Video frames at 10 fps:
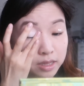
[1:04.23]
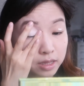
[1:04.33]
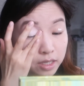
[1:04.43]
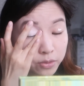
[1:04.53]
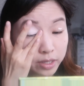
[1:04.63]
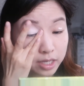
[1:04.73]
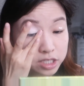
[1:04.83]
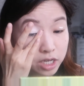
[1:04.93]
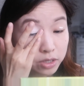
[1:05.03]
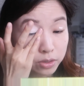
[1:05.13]
liquid
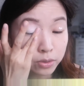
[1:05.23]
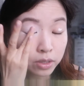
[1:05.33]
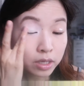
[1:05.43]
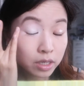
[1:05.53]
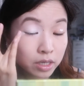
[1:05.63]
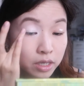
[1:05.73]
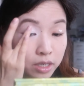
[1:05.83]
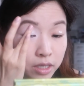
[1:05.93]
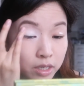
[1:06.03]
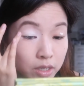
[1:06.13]
eyeshadow,
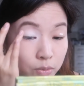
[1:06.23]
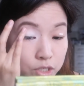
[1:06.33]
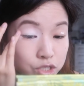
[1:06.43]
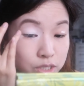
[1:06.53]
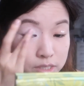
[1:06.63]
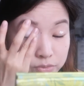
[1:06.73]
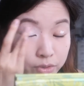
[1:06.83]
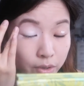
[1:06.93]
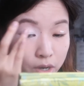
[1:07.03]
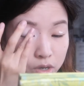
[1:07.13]
which doesn't
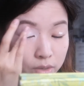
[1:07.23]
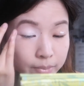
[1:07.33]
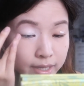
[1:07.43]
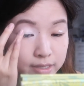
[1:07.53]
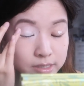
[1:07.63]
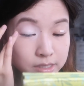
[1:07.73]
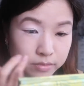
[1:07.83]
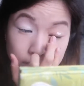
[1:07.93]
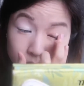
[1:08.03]
require a base.